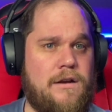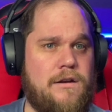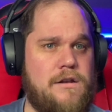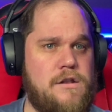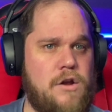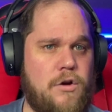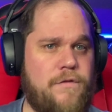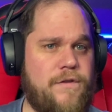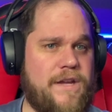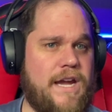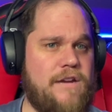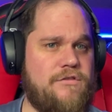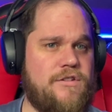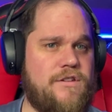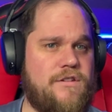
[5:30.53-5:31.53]

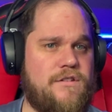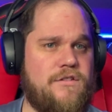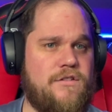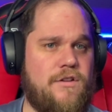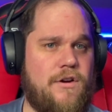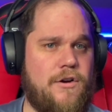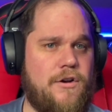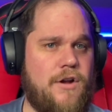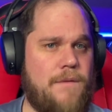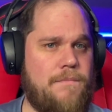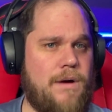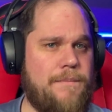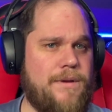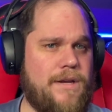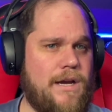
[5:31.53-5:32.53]
notifications are not
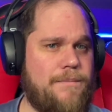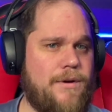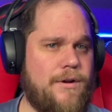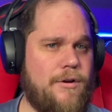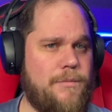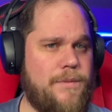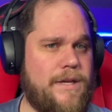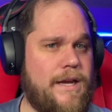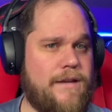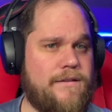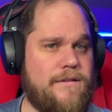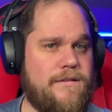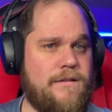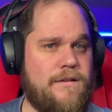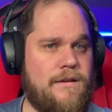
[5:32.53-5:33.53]
popping up on
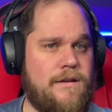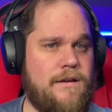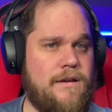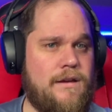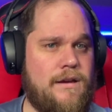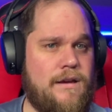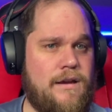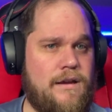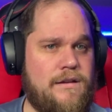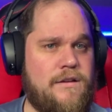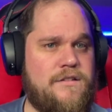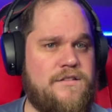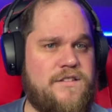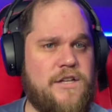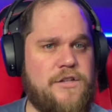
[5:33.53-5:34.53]
OBS.
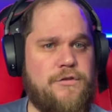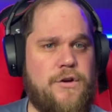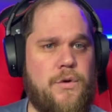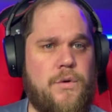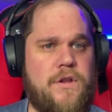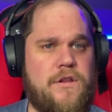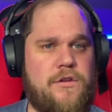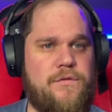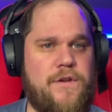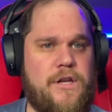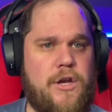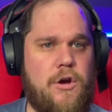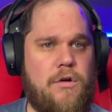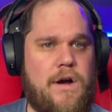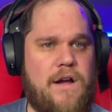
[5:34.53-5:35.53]
Since recording this
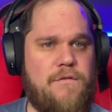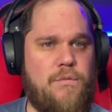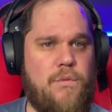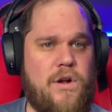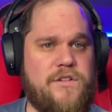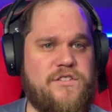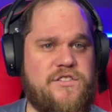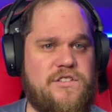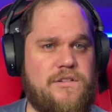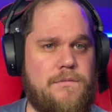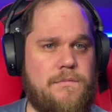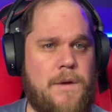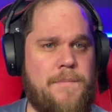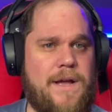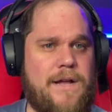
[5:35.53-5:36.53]
video, I've watched
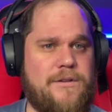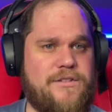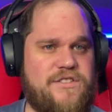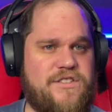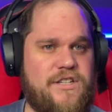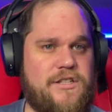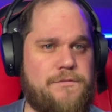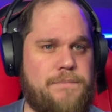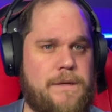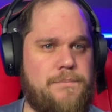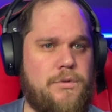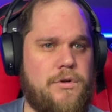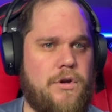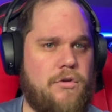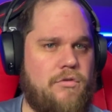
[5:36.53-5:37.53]
about 6
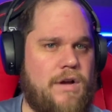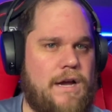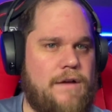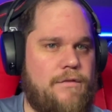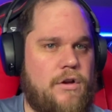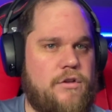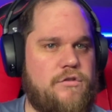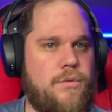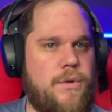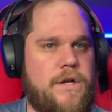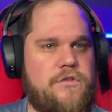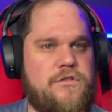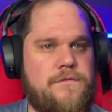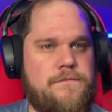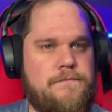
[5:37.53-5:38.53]
people go live on
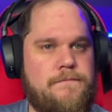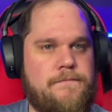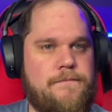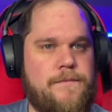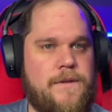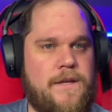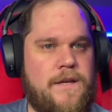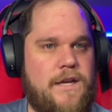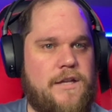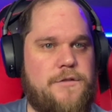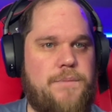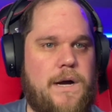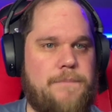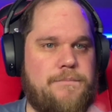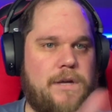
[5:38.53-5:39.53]
Twitch. It's
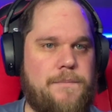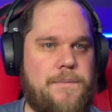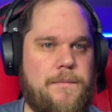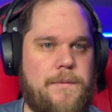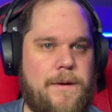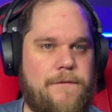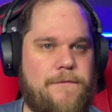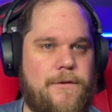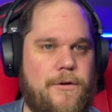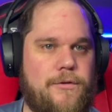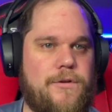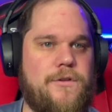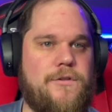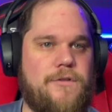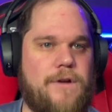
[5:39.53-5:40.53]
popped up on my
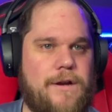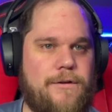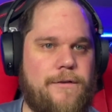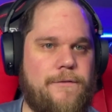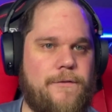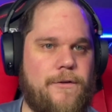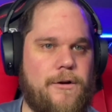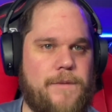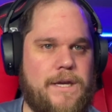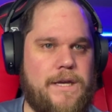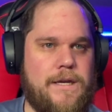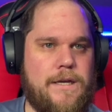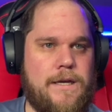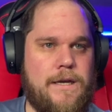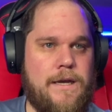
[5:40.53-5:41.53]
phone directly in front of me,
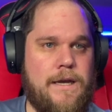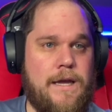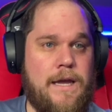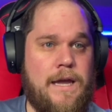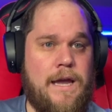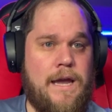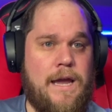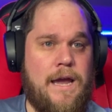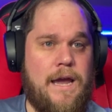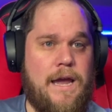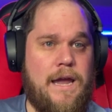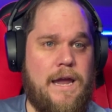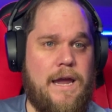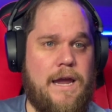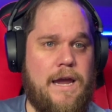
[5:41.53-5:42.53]

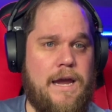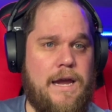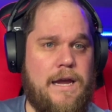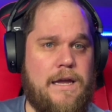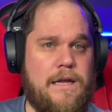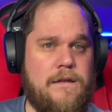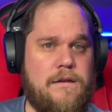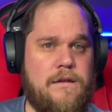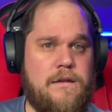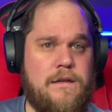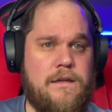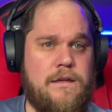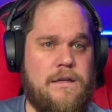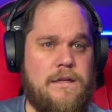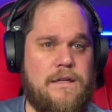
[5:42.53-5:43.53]
and
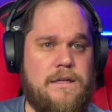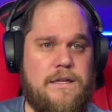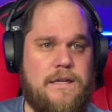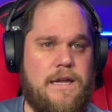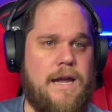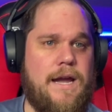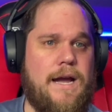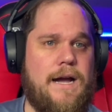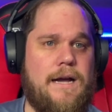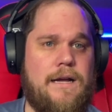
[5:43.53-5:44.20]
yeah,